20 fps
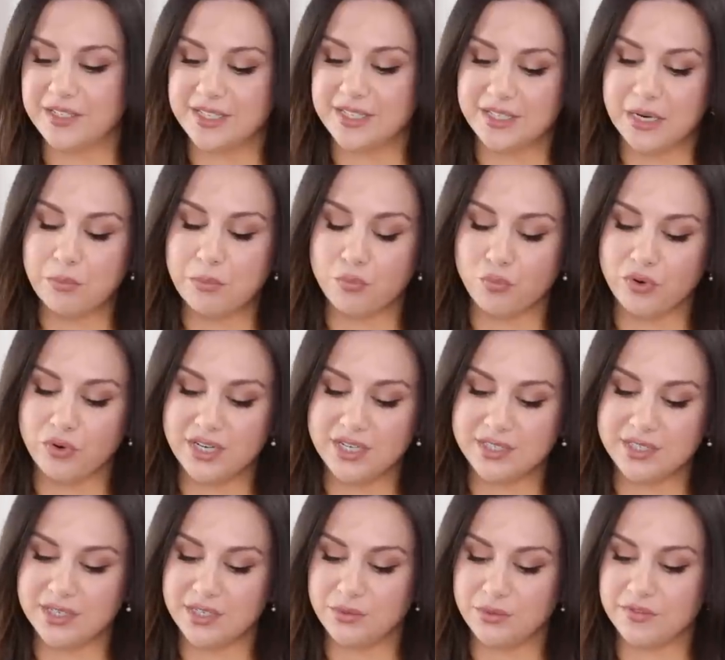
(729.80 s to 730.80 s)
some
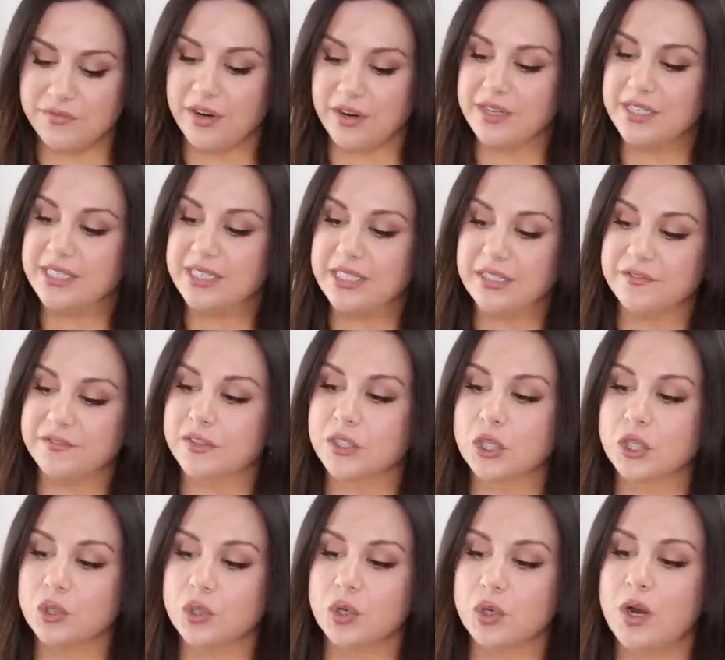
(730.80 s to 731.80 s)
reason, it was very
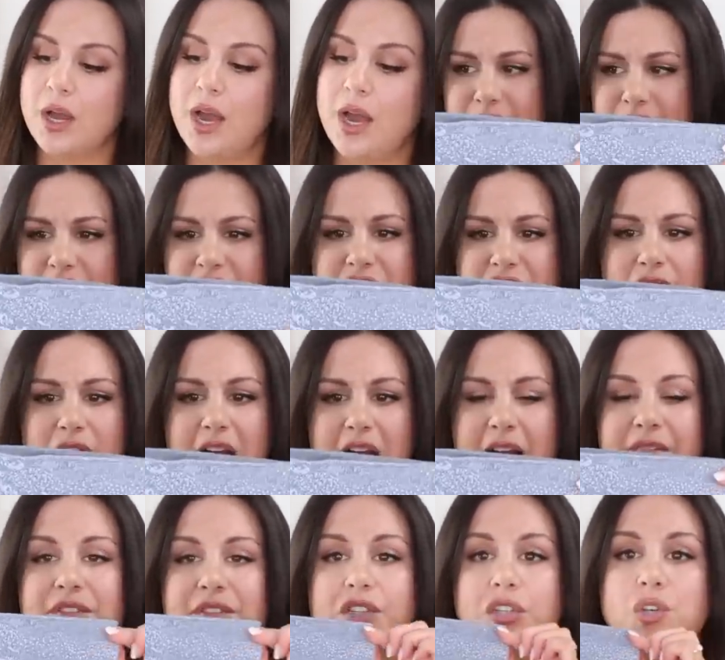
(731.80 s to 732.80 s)
difficult. You still
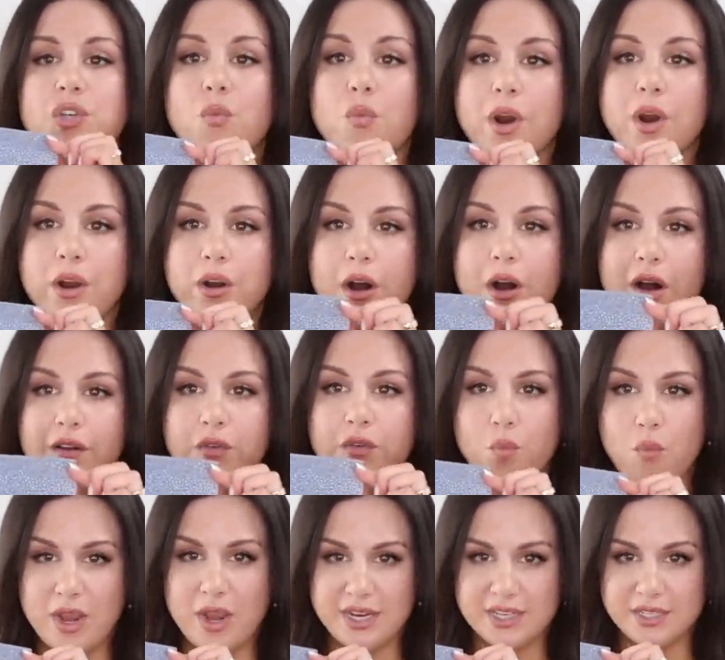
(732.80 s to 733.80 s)
have the squared off
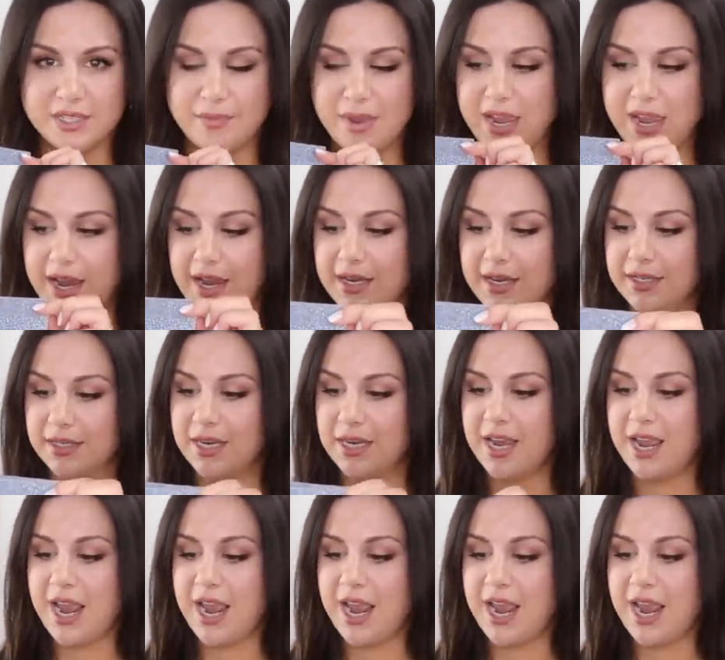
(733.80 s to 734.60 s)
waistband.